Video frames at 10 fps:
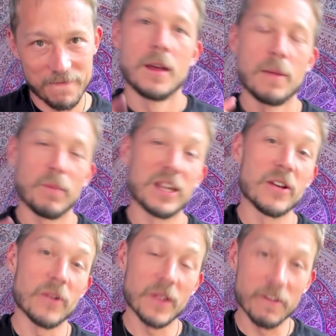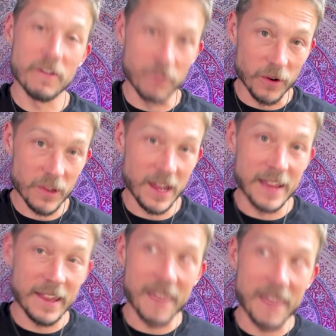But here is the verse
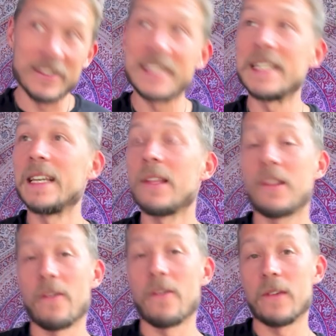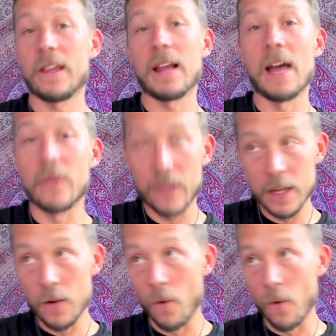on 17, starts on the
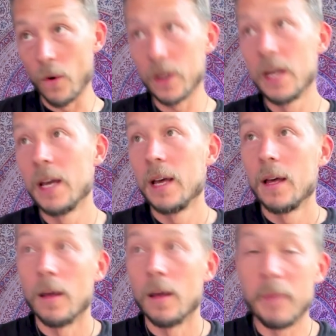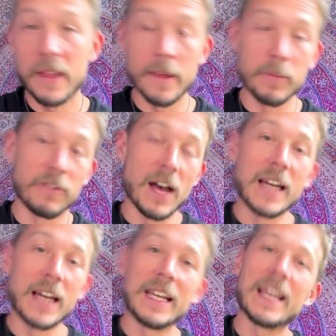C chord, a bit
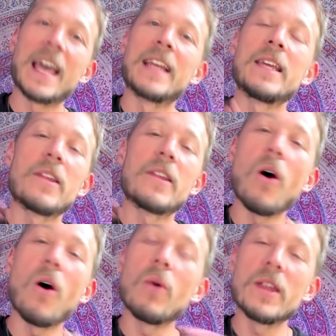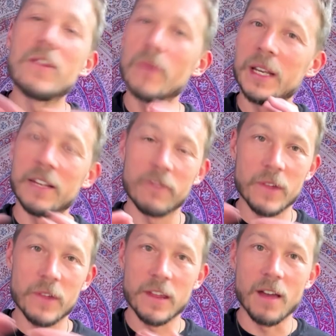simplified, and again, he's always doing
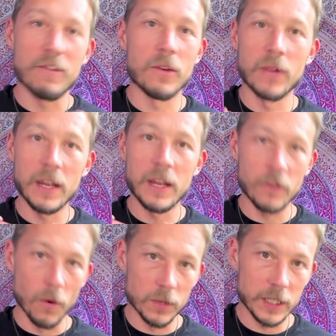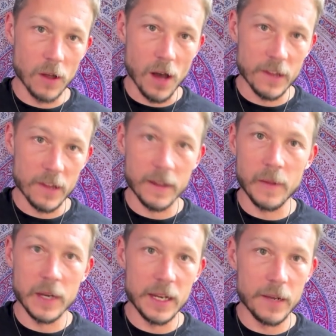different stuff, so don't get totally lost in the
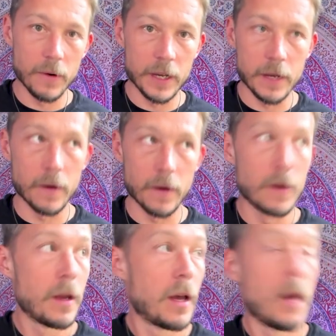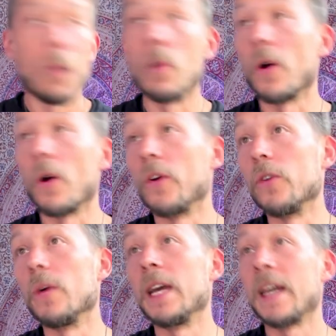nitty-gritty here. We are
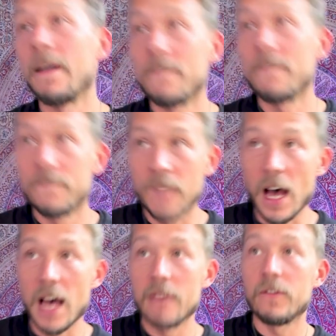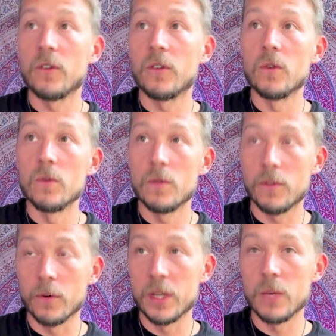doing
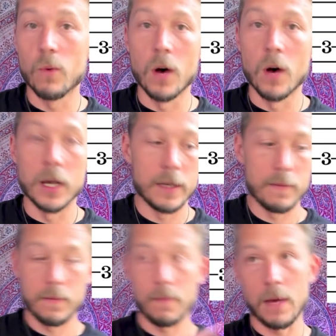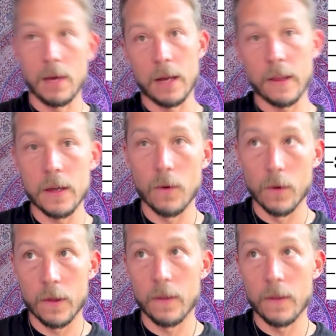5-2-3-1 on a C
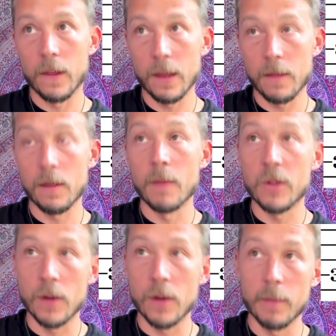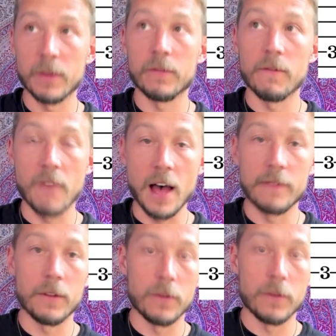chord. So the thumb is jumping from
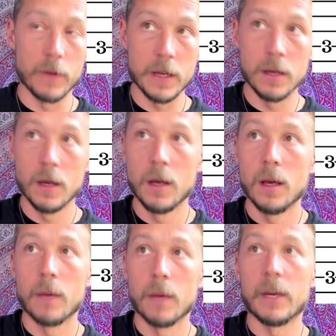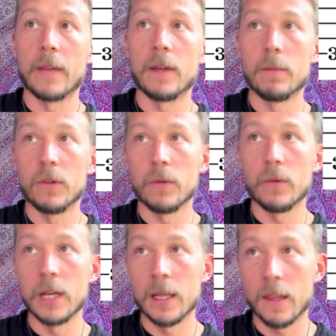5 to 3, and we got the
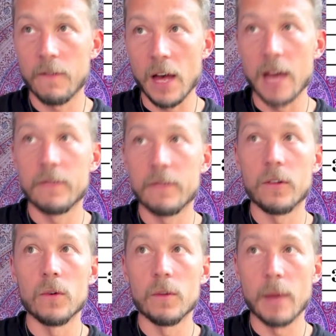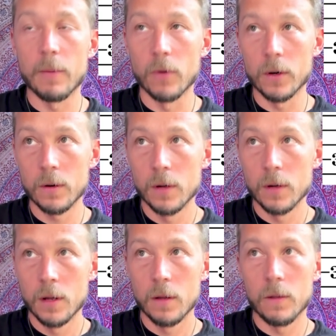in-betweens, 5-2 with my pointer,
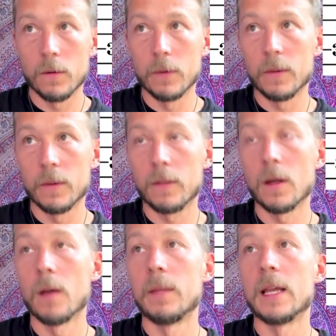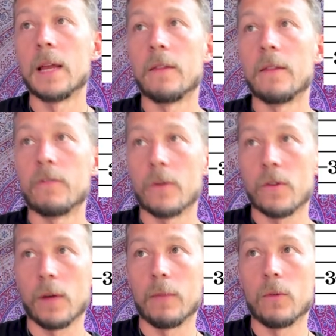3 with the thumb, and then the first
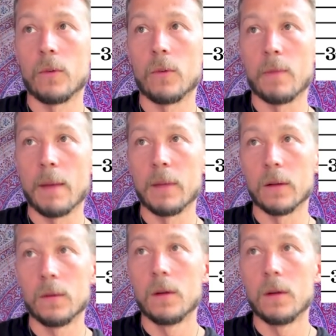string I'm doing with my middle.